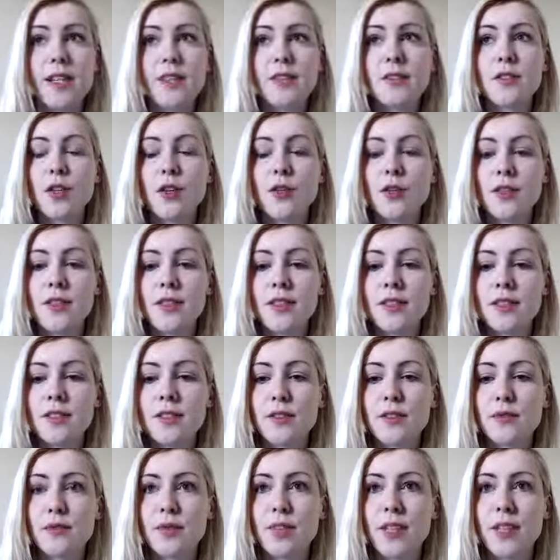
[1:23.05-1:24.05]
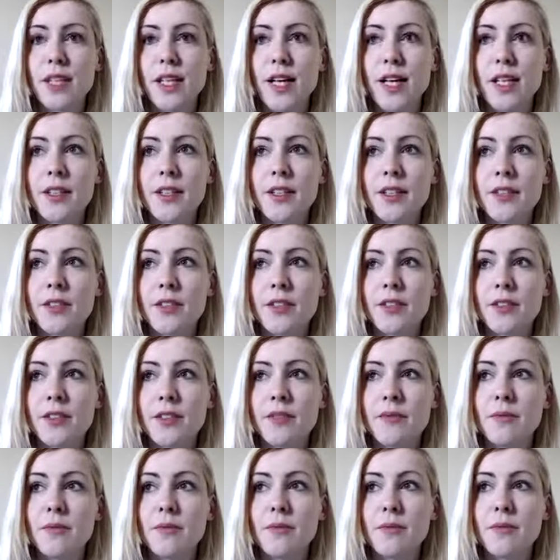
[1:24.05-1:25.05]
So this is really
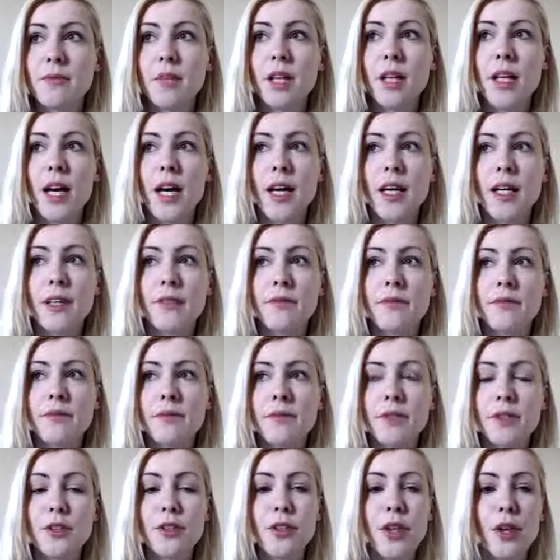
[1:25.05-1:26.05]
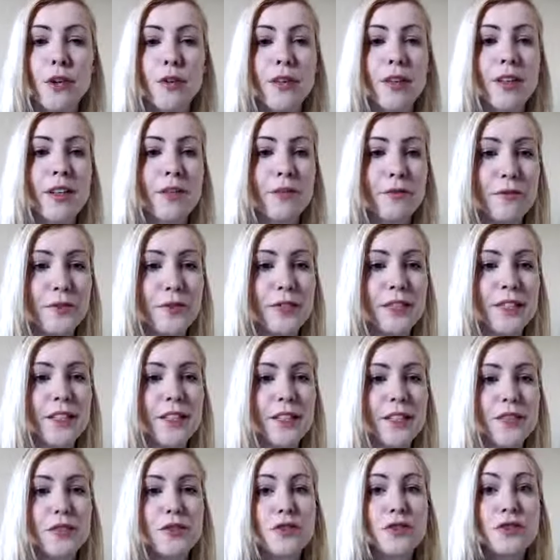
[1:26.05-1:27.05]

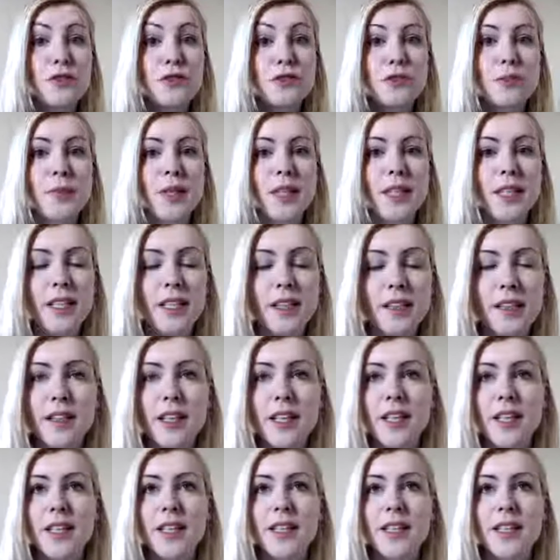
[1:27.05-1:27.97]
really assuming